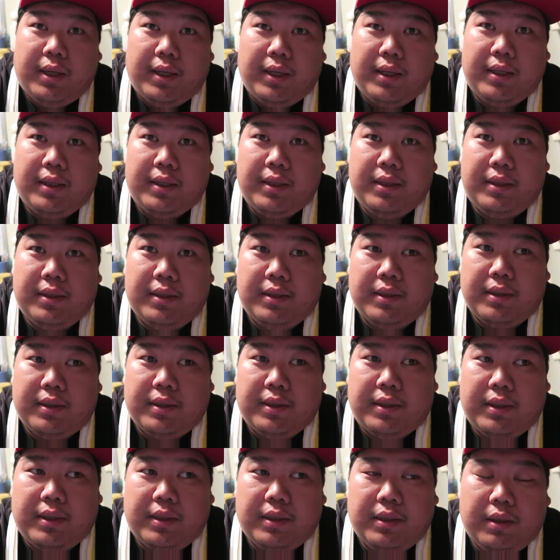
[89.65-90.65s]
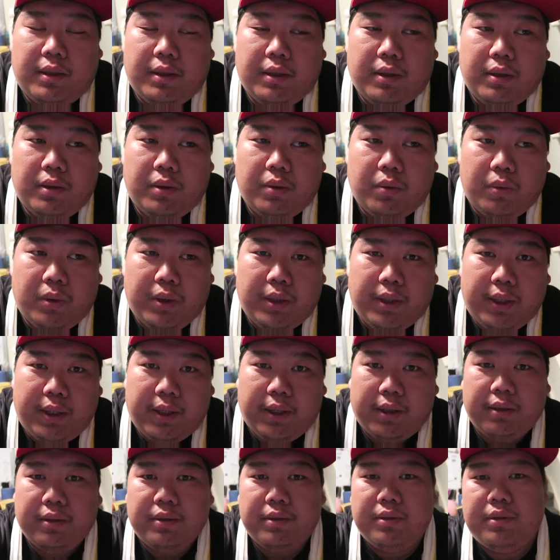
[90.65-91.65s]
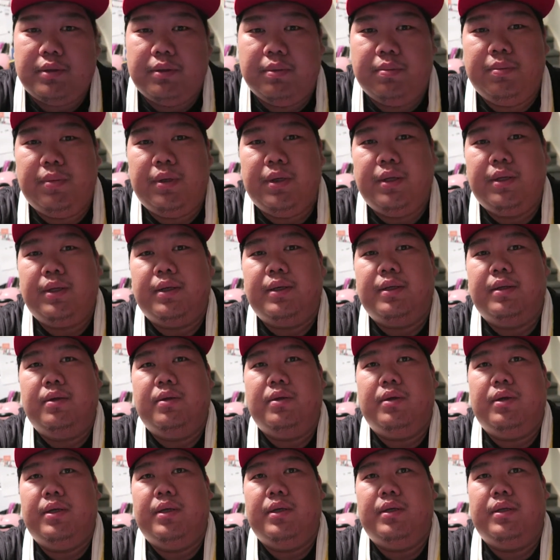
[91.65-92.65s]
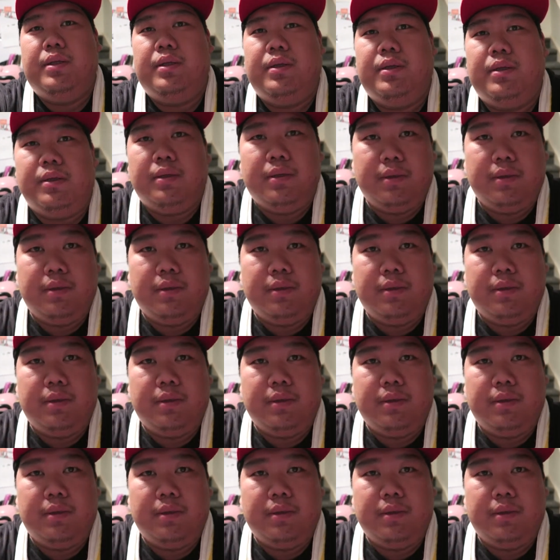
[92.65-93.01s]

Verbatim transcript: edited, went out to meet a client,